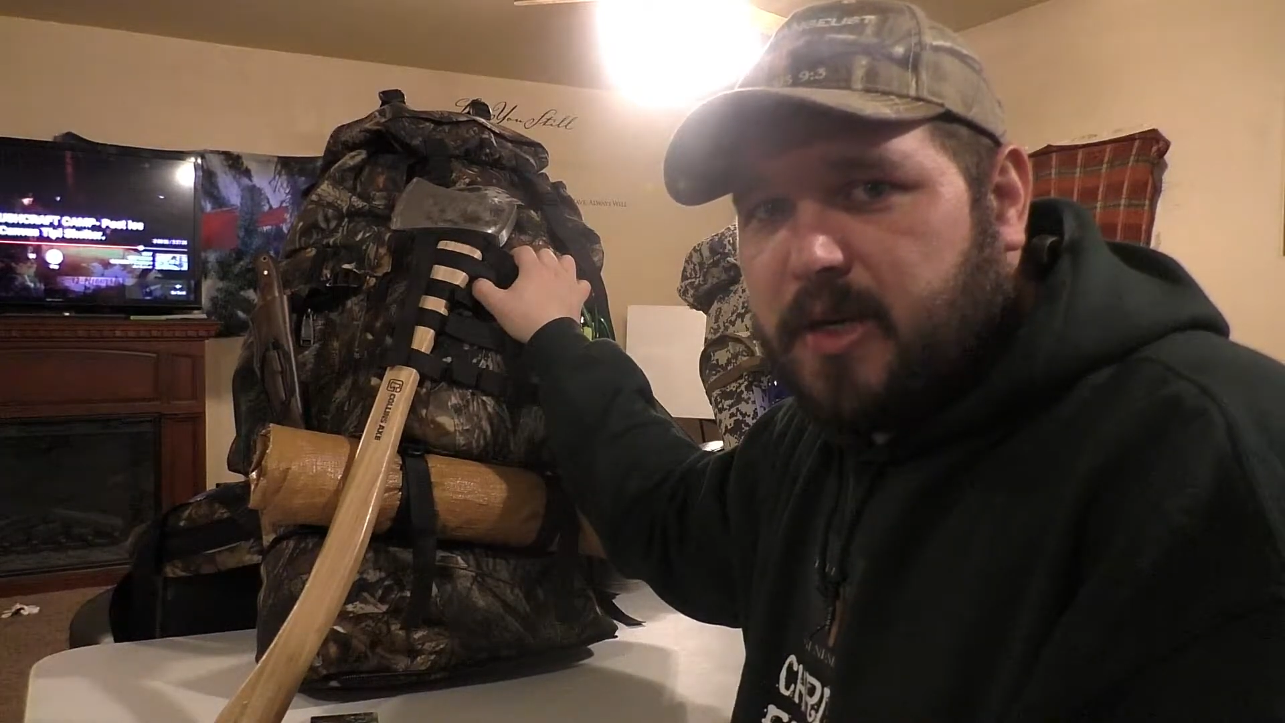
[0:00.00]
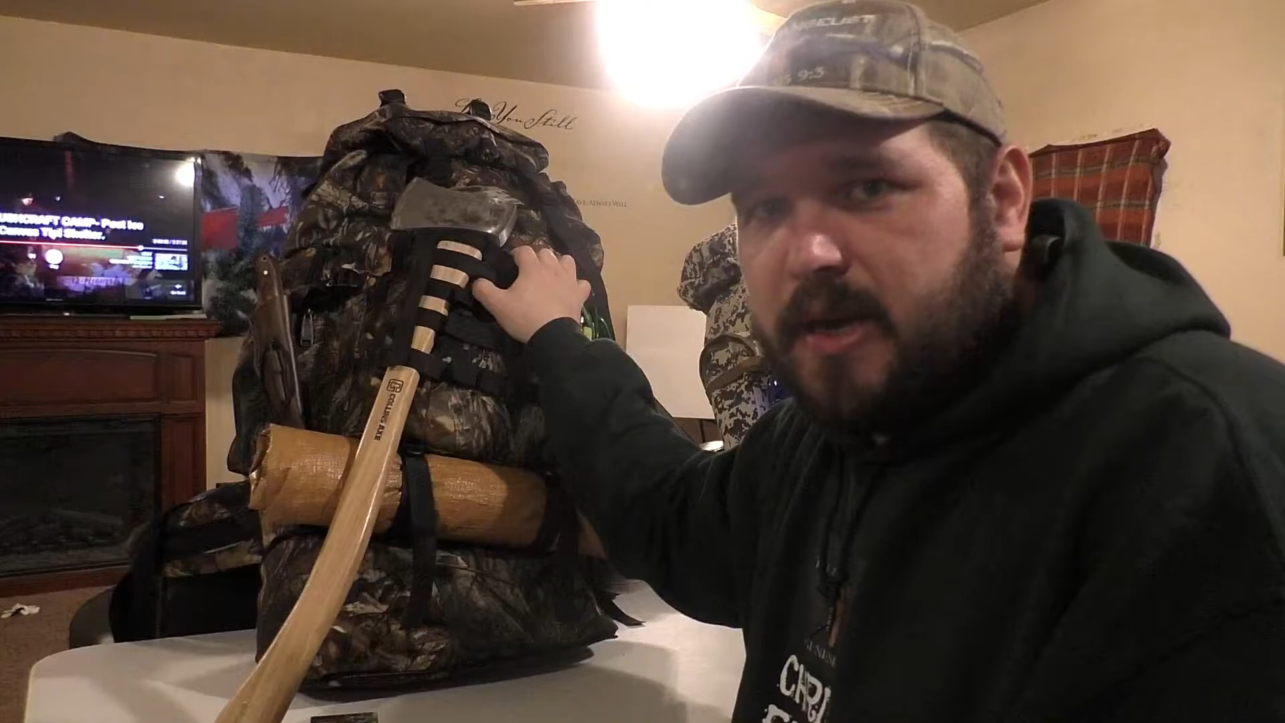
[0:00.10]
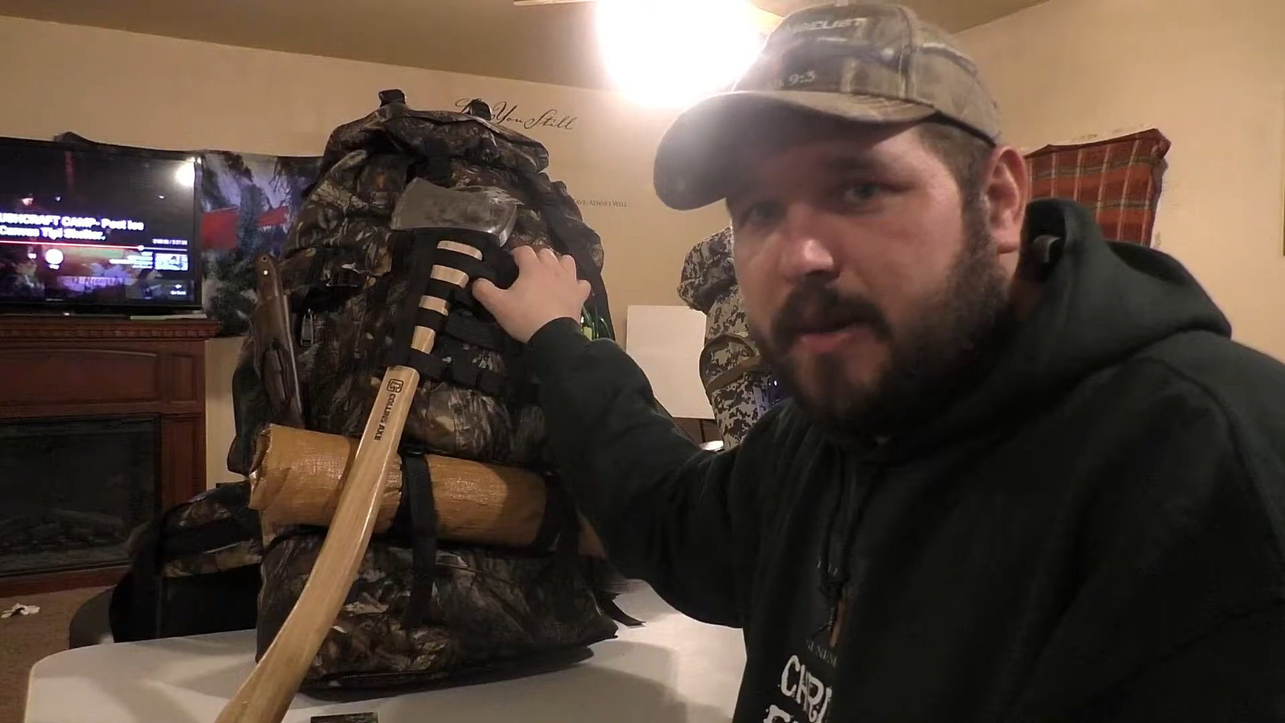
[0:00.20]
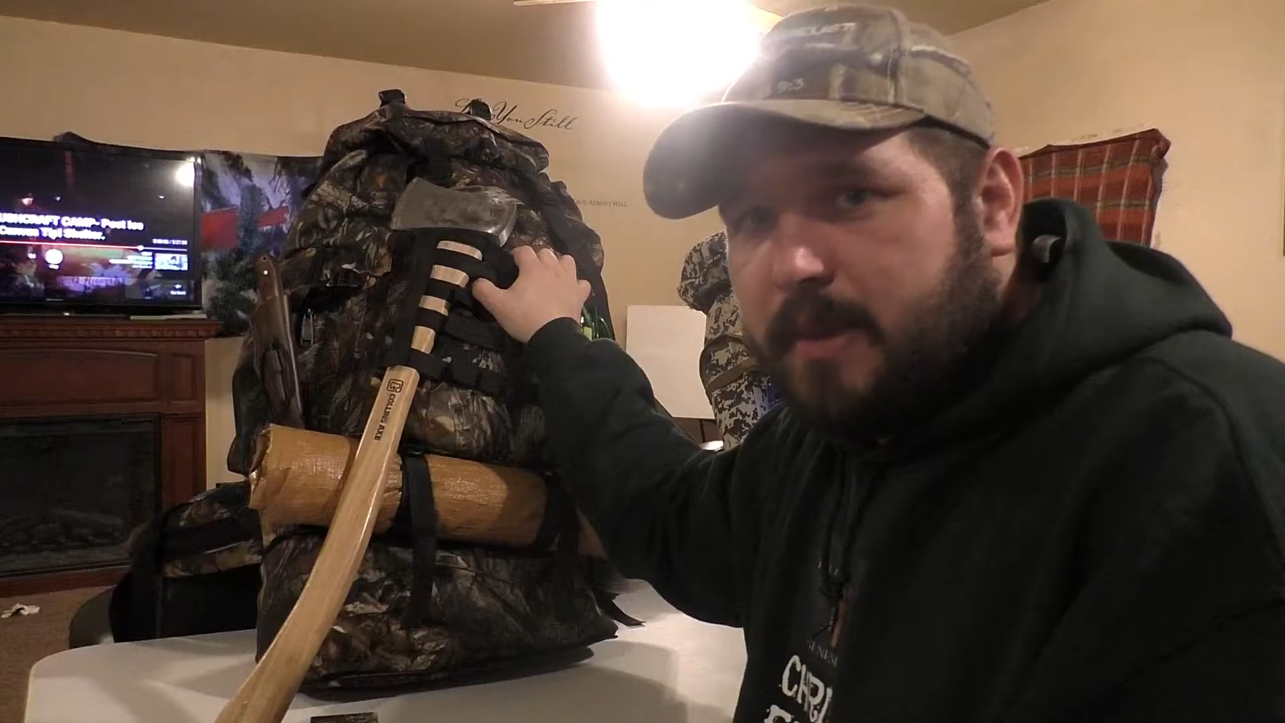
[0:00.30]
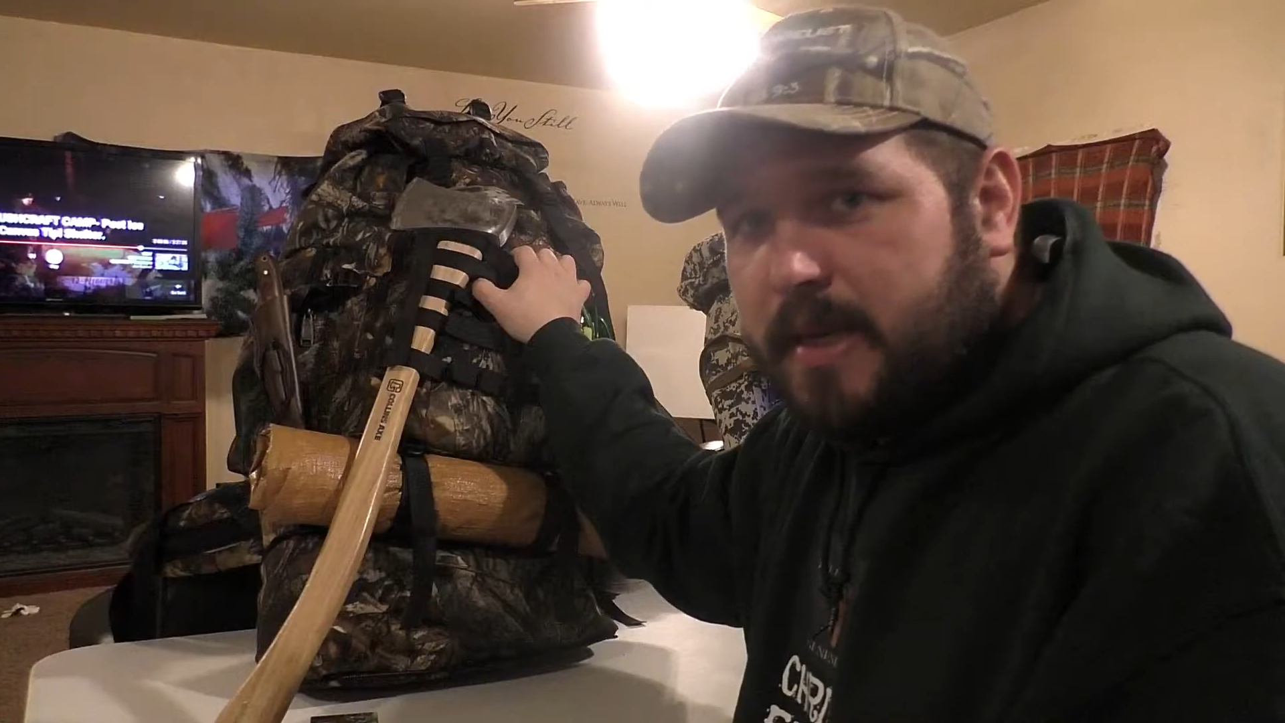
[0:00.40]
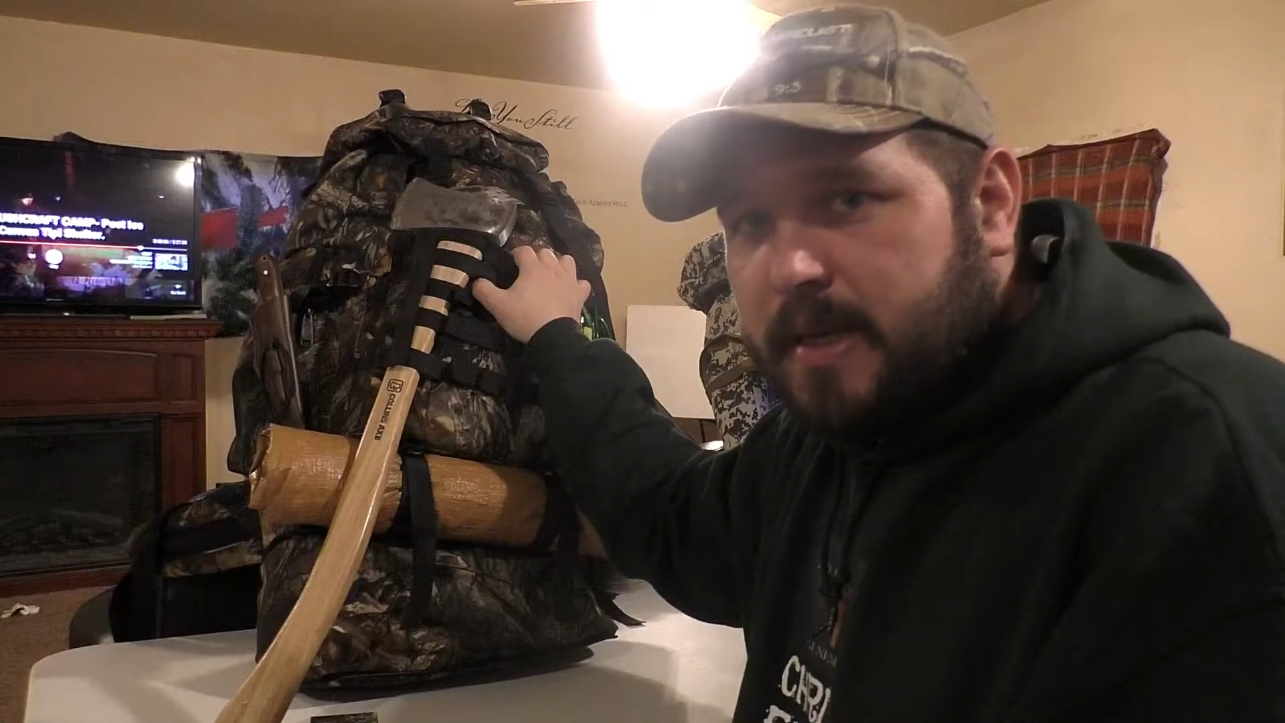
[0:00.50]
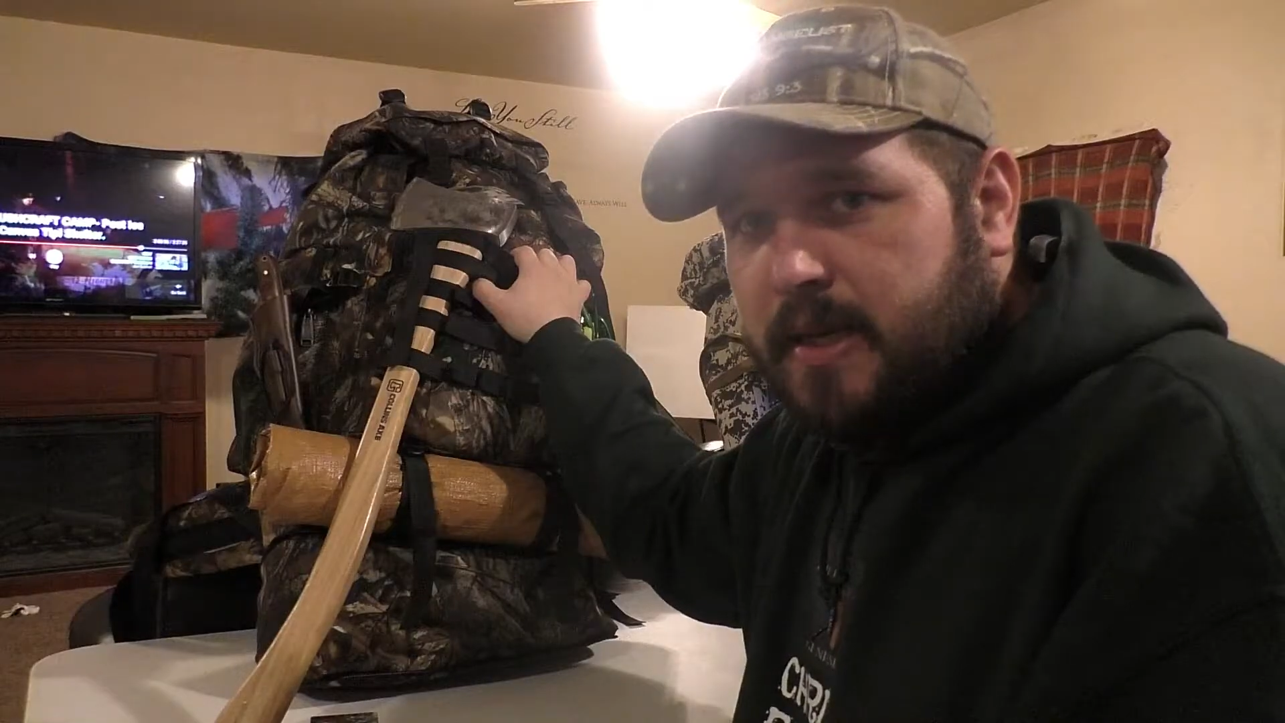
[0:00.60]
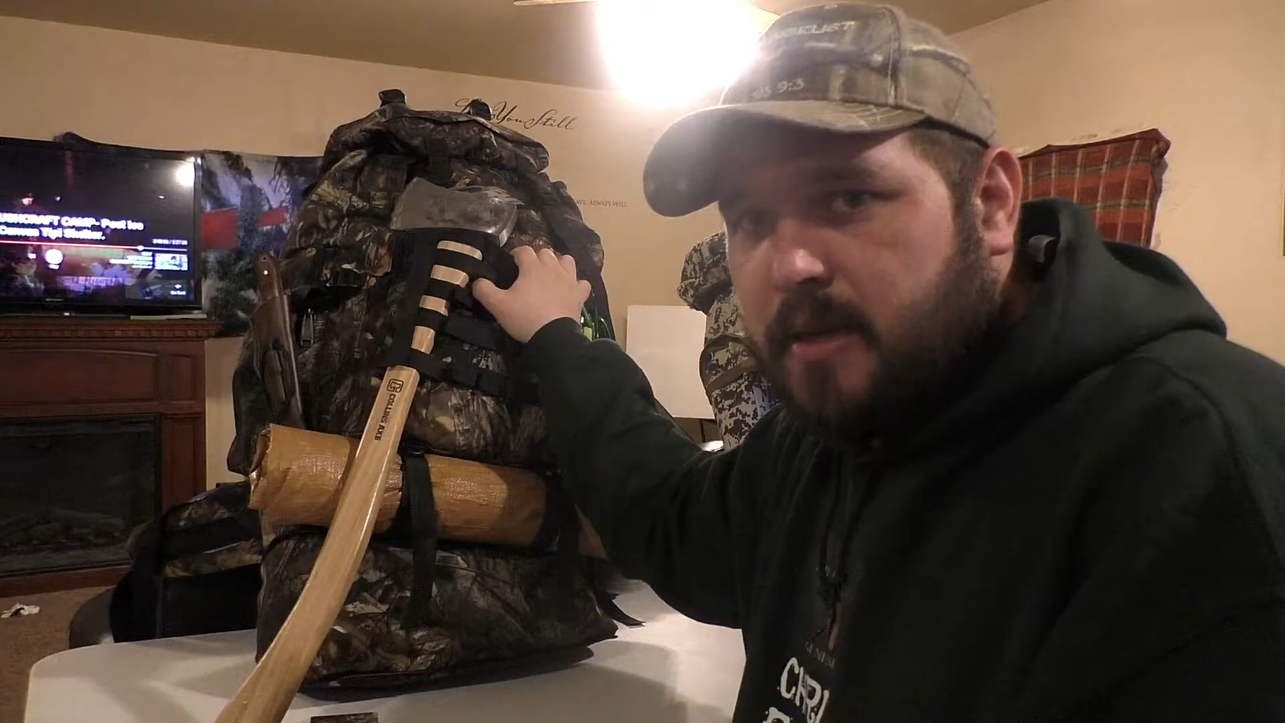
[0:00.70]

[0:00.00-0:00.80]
coming.